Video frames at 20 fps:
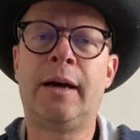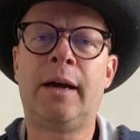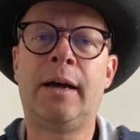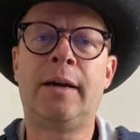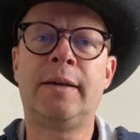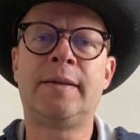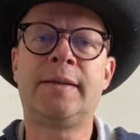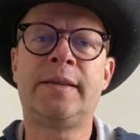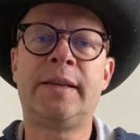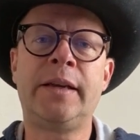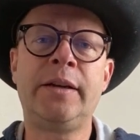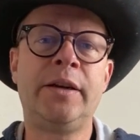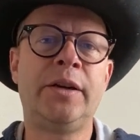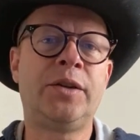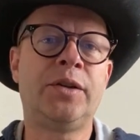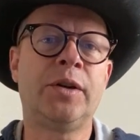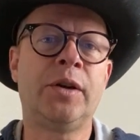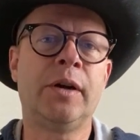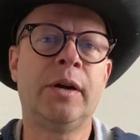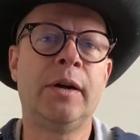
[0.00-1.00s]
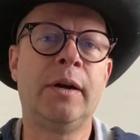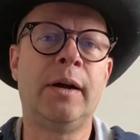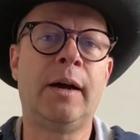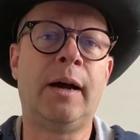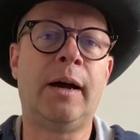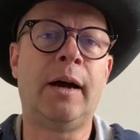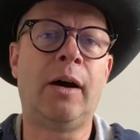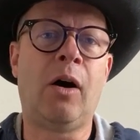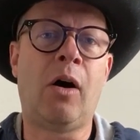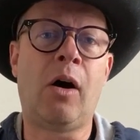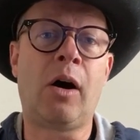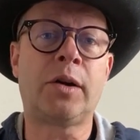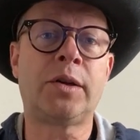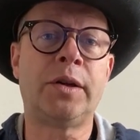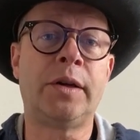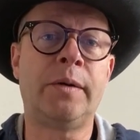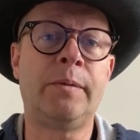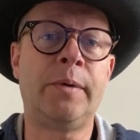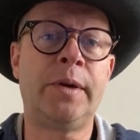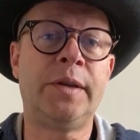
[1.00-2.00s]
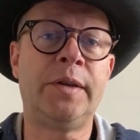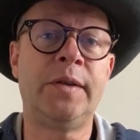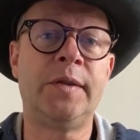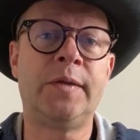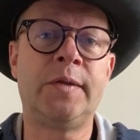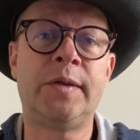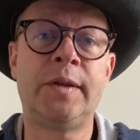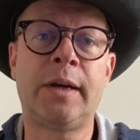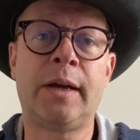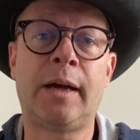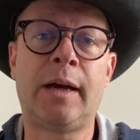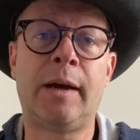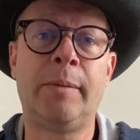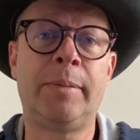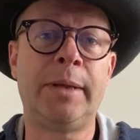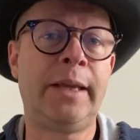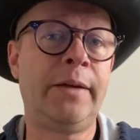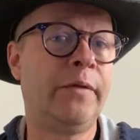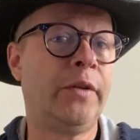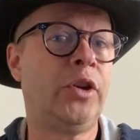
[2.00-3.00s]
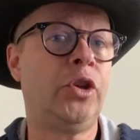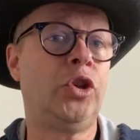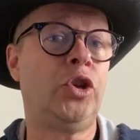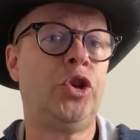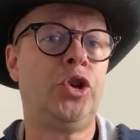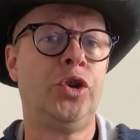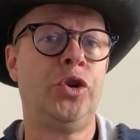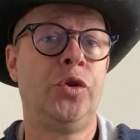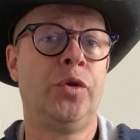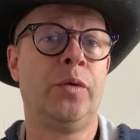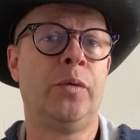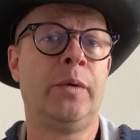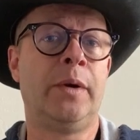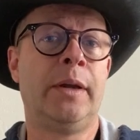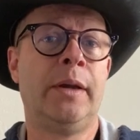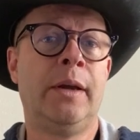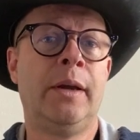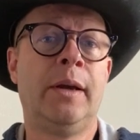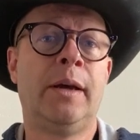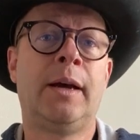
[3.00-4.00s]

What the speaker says: signature auction, which is, I believe, in June.